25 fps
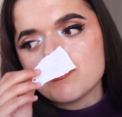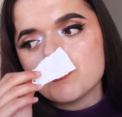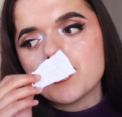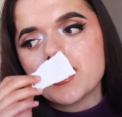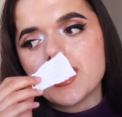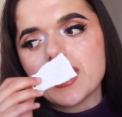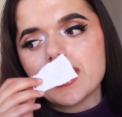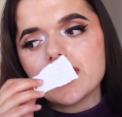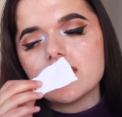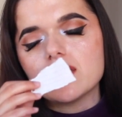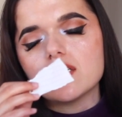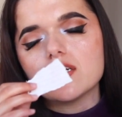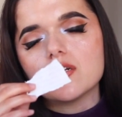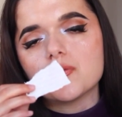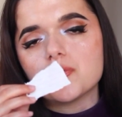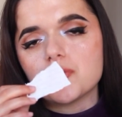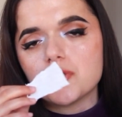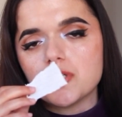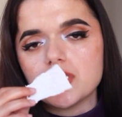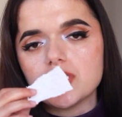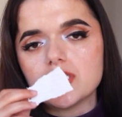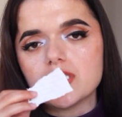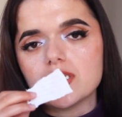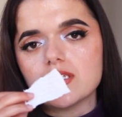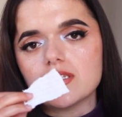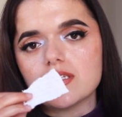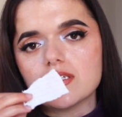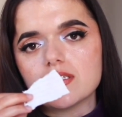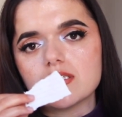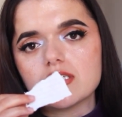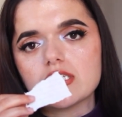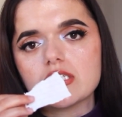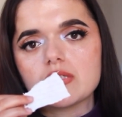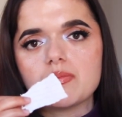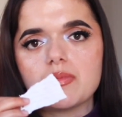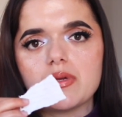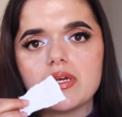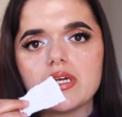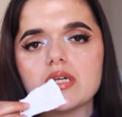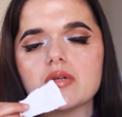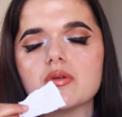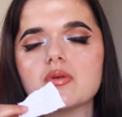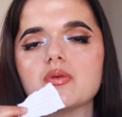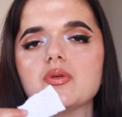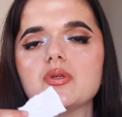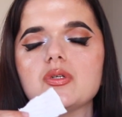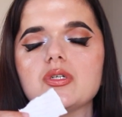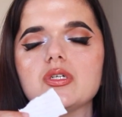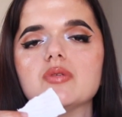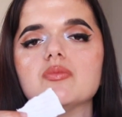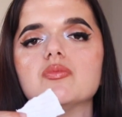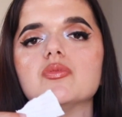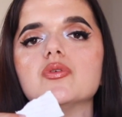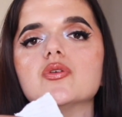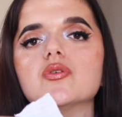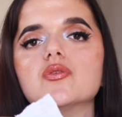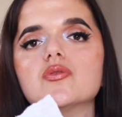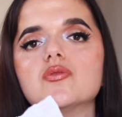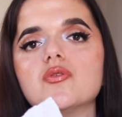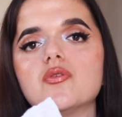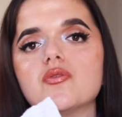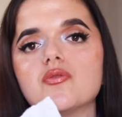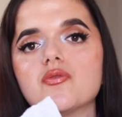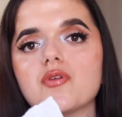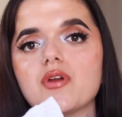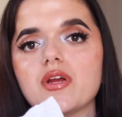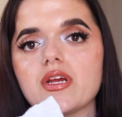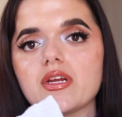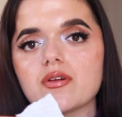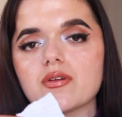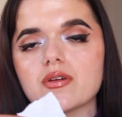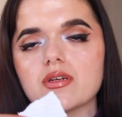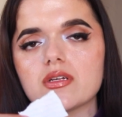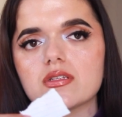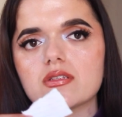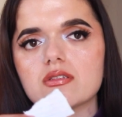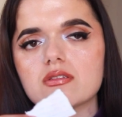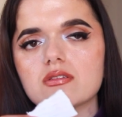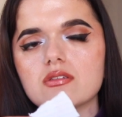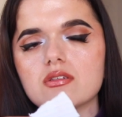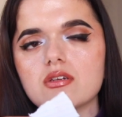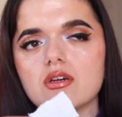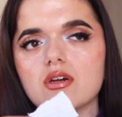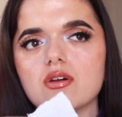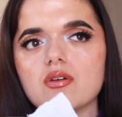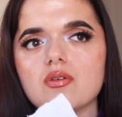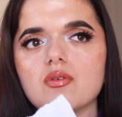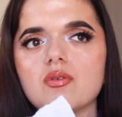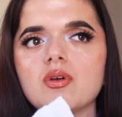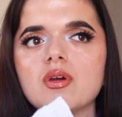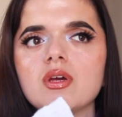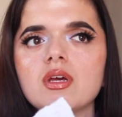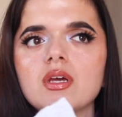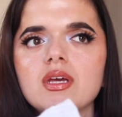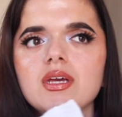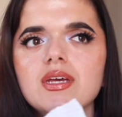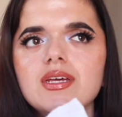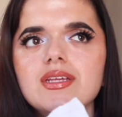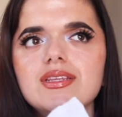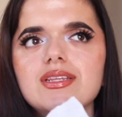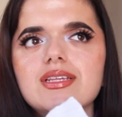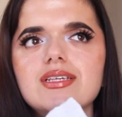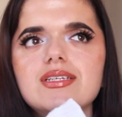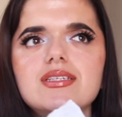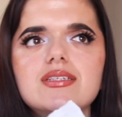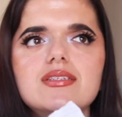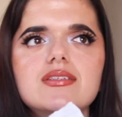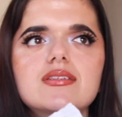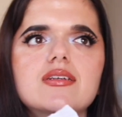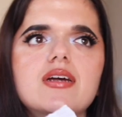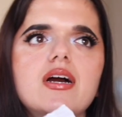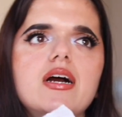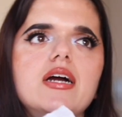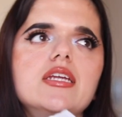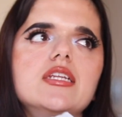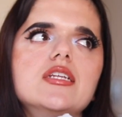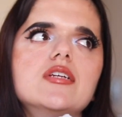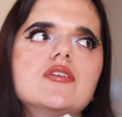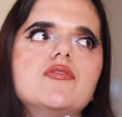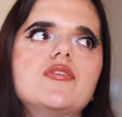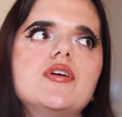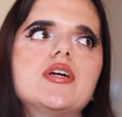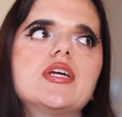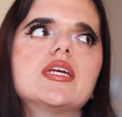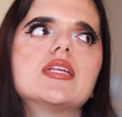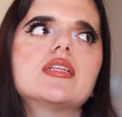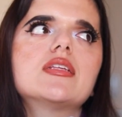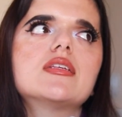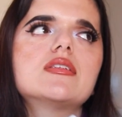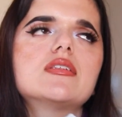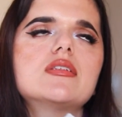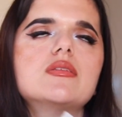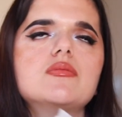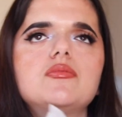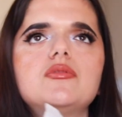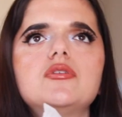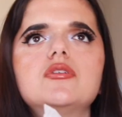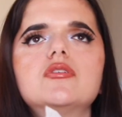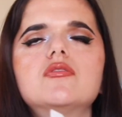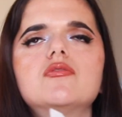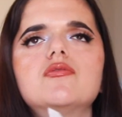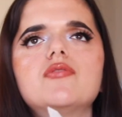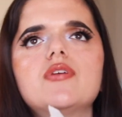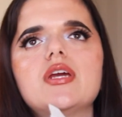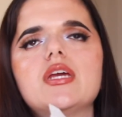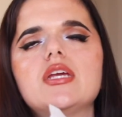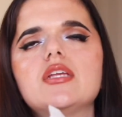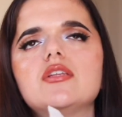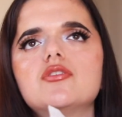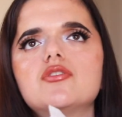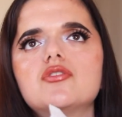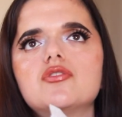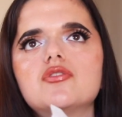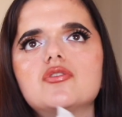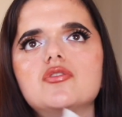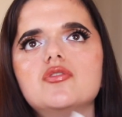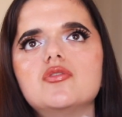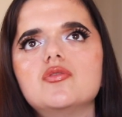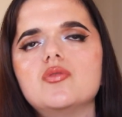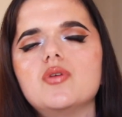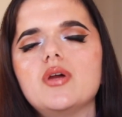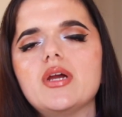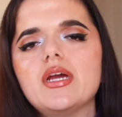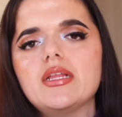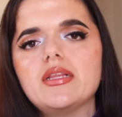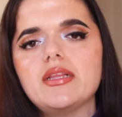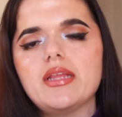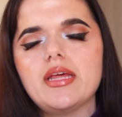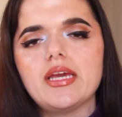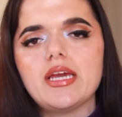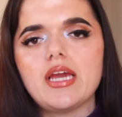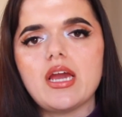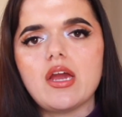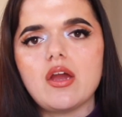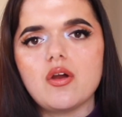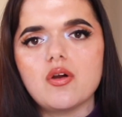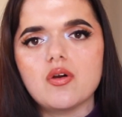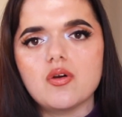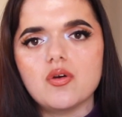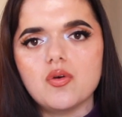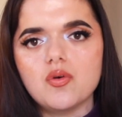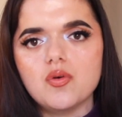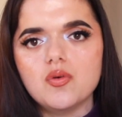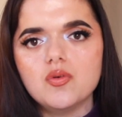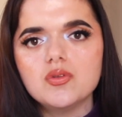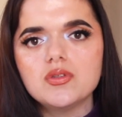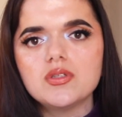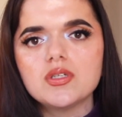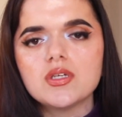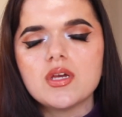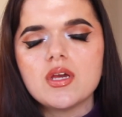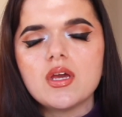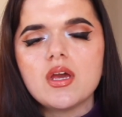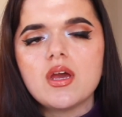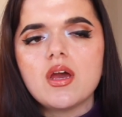but I can appreciate this as being a really beautiful fragrance. So this is kind of like in a similar vein to Ylang in Gold.